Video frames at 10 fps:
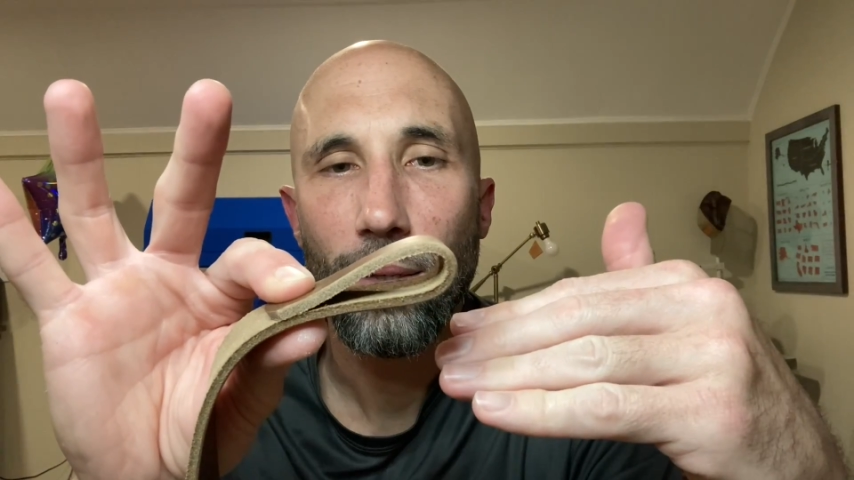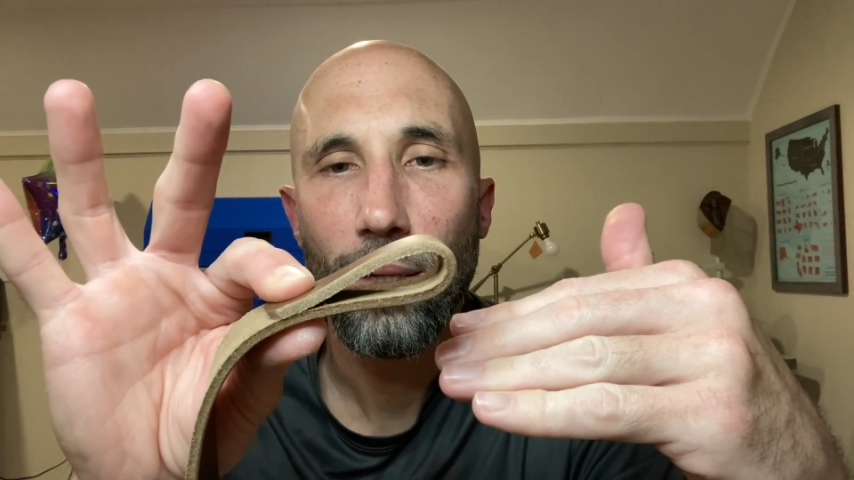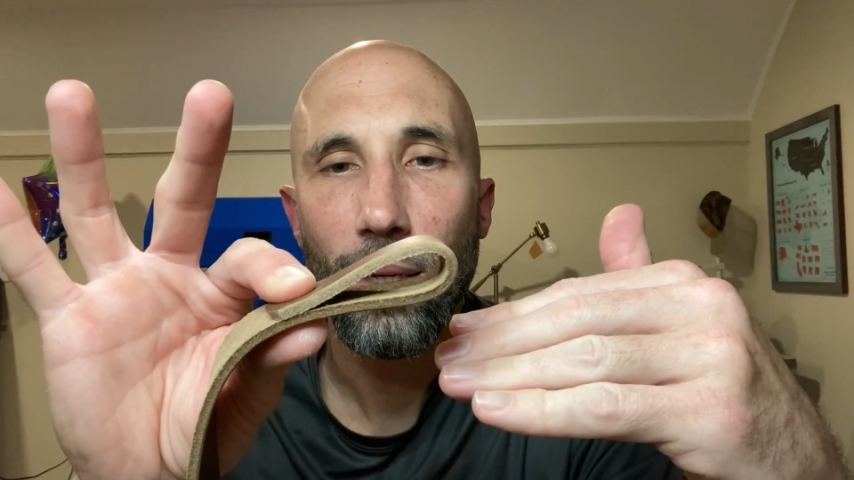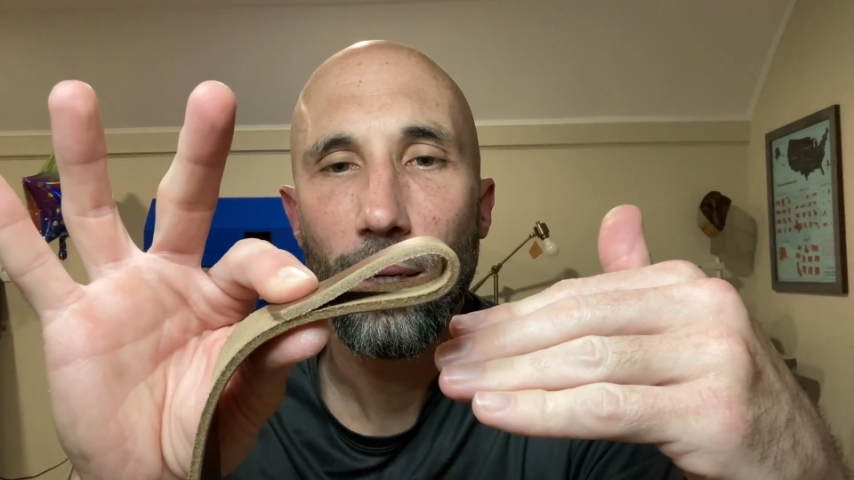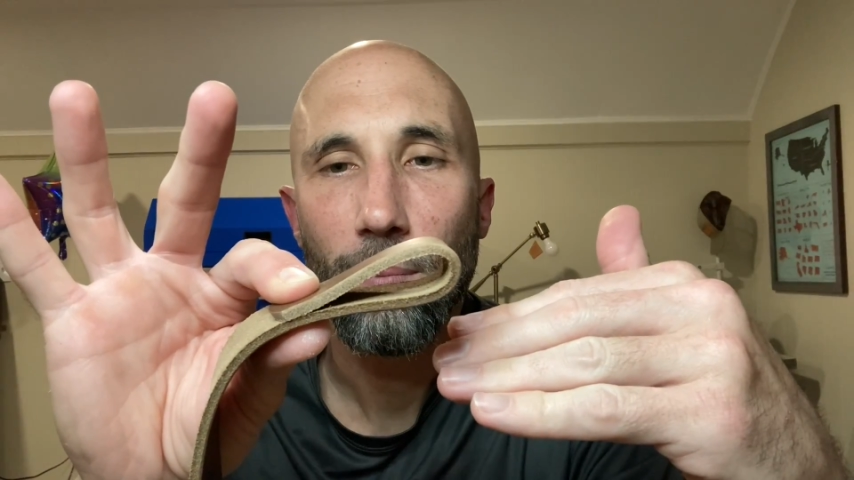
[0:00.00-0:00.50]

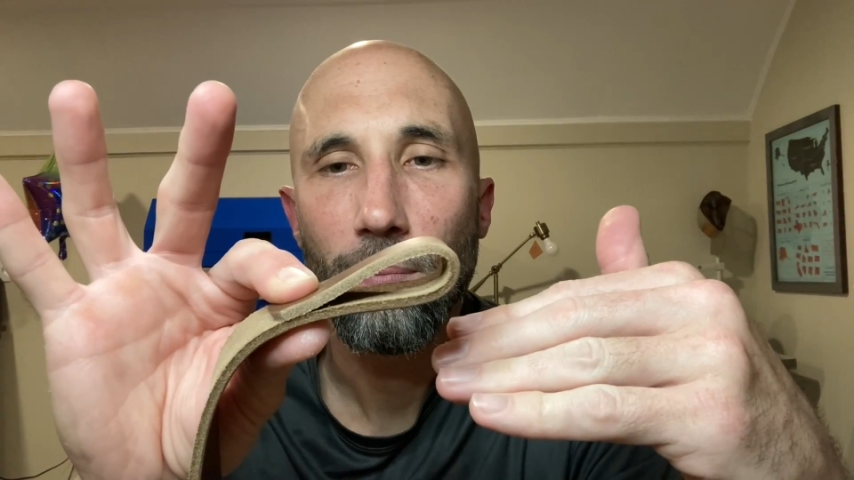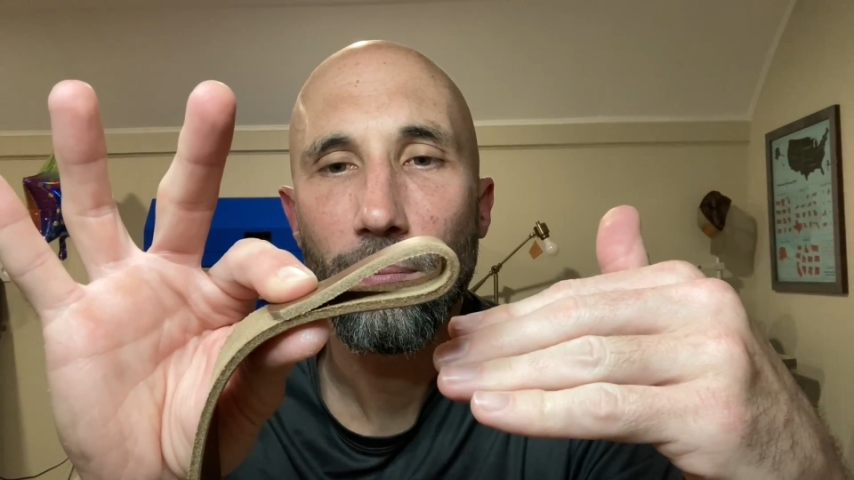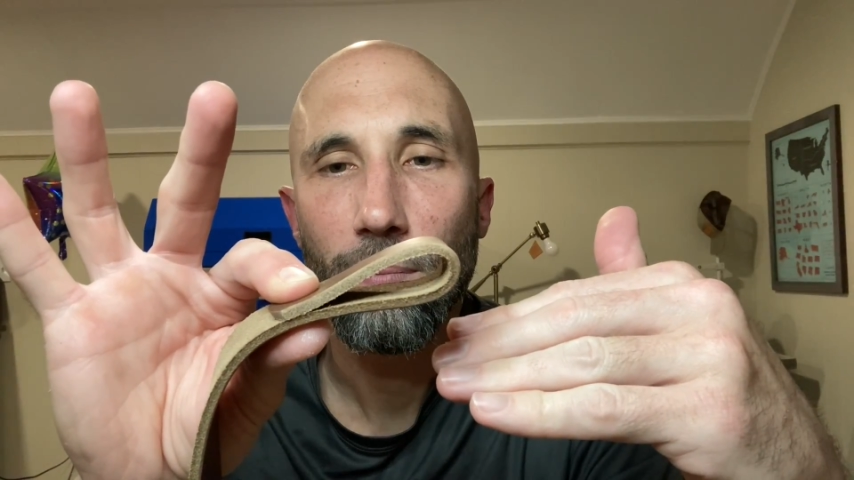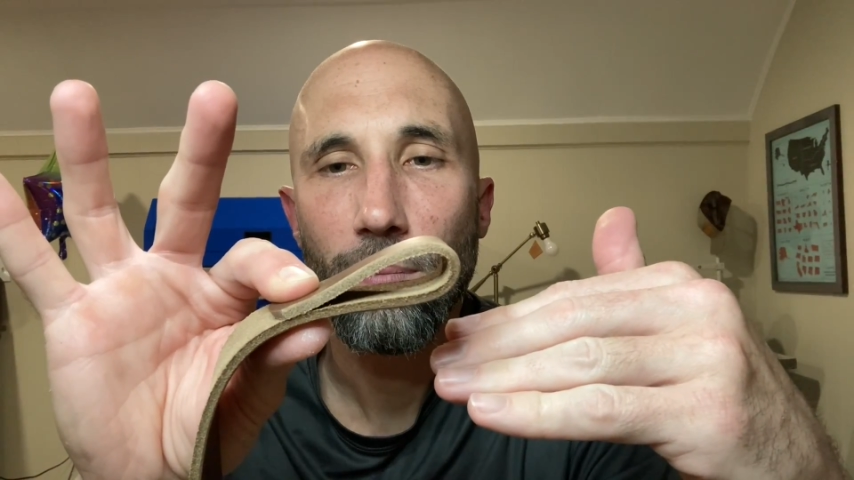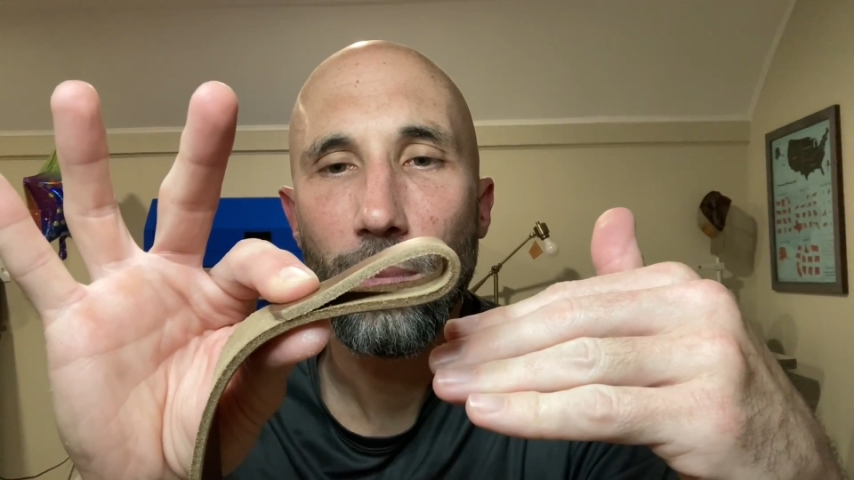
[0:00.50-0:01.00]

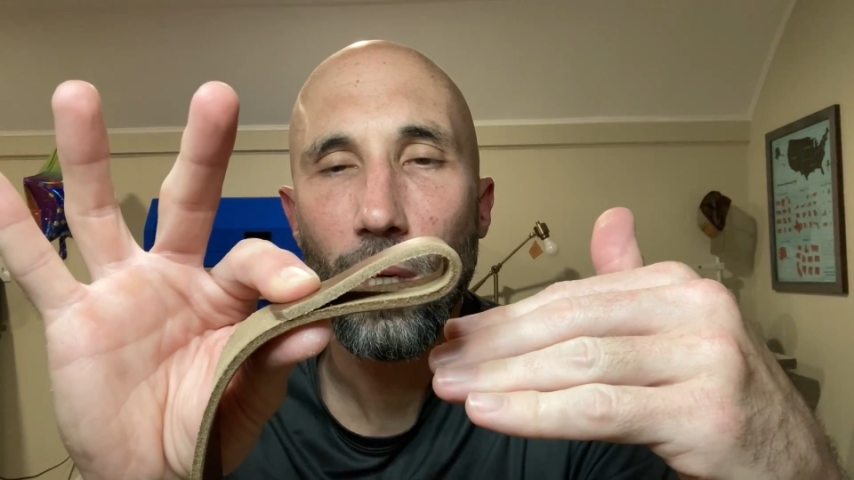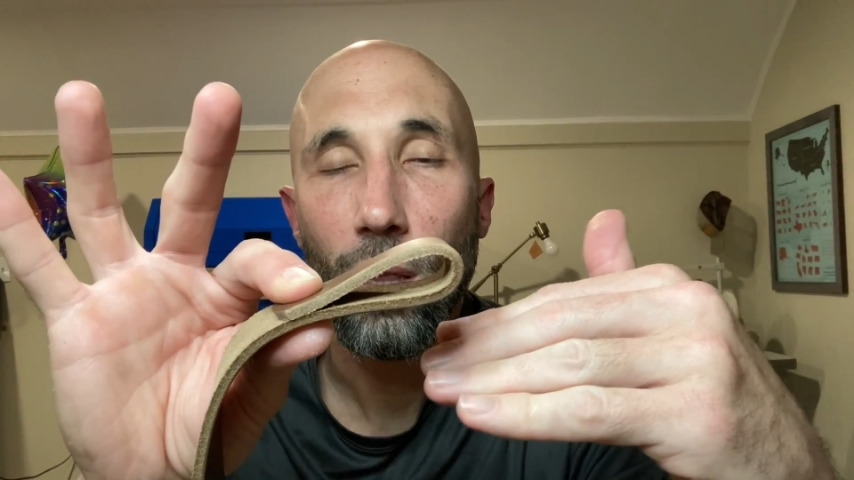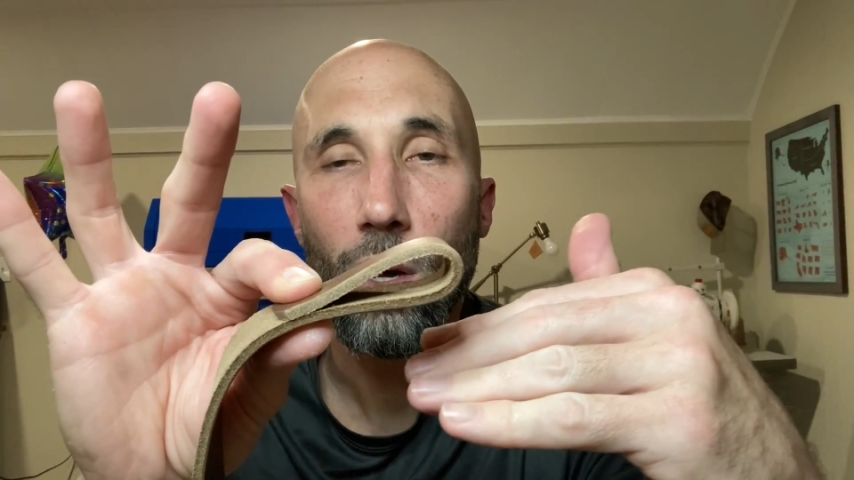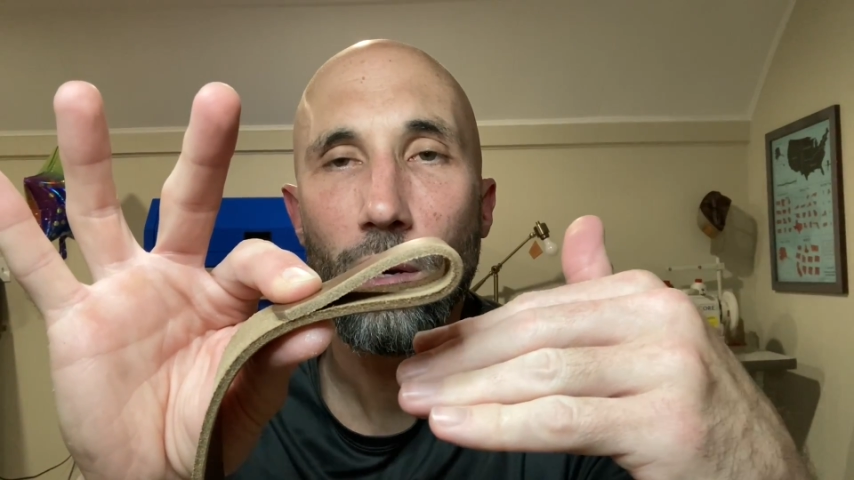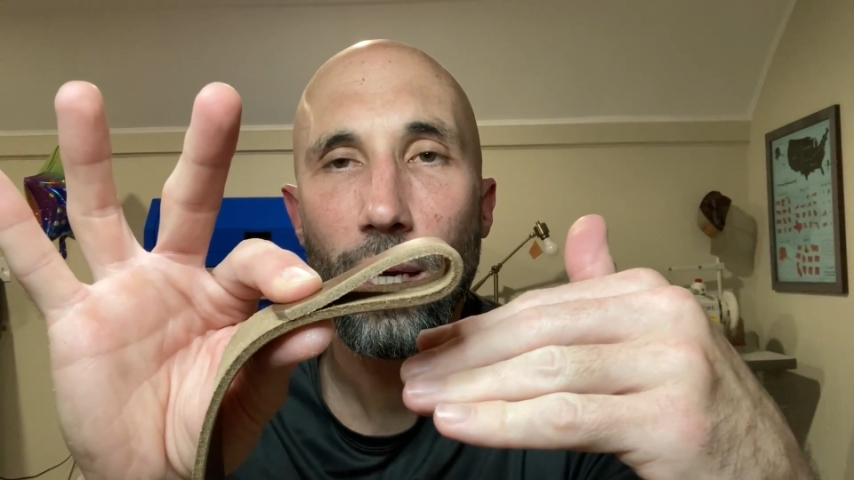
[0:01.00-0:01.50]
the long